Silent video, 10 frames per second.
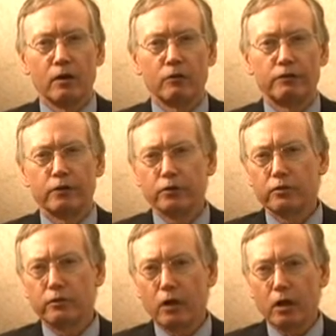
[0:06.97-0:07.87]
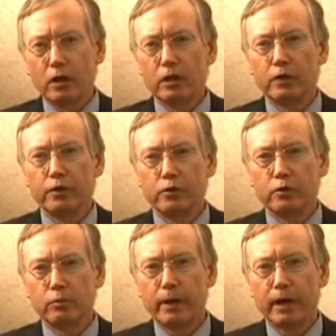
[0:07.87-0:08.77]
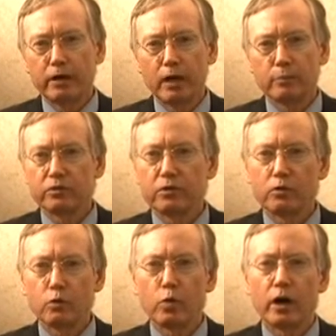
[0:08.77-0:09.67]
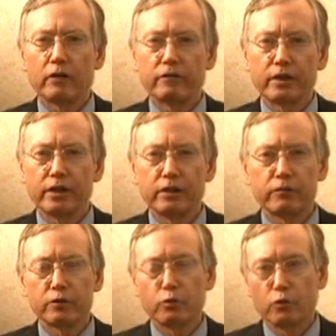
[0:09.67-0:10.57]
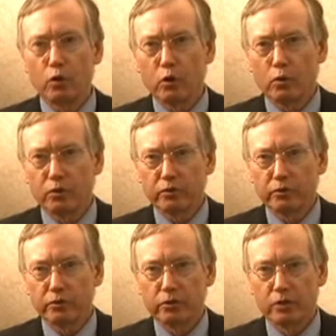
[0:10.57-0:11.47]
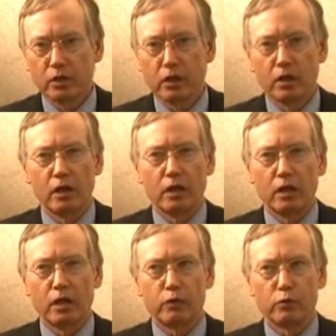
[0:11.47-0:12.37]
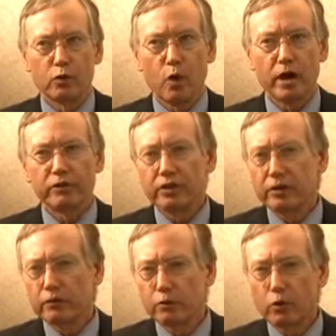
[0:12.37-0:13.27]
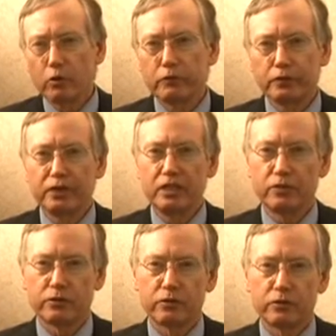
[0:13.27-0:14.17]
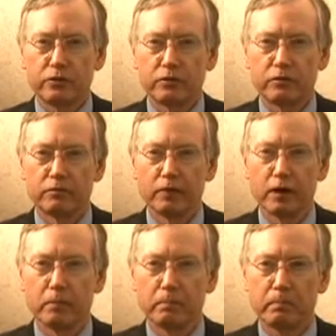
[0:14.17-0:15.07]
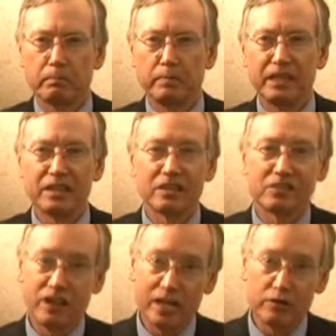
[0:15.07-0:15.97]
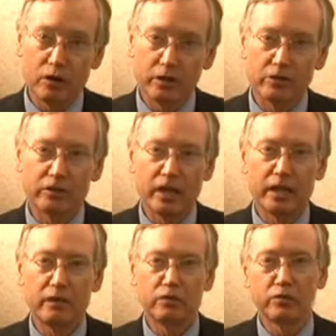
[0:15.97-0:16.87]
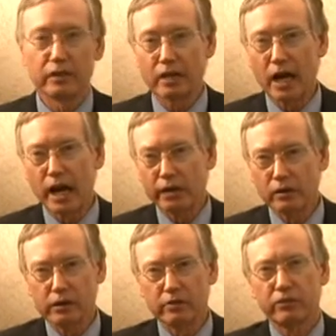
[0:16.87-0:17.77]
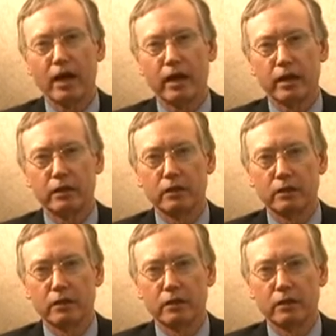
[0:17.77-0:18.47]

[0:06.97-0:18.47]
First of all, the new paradigm is going to require very different roles. It requires a different role for teachers, from being the sage on the stage to the guide on the side.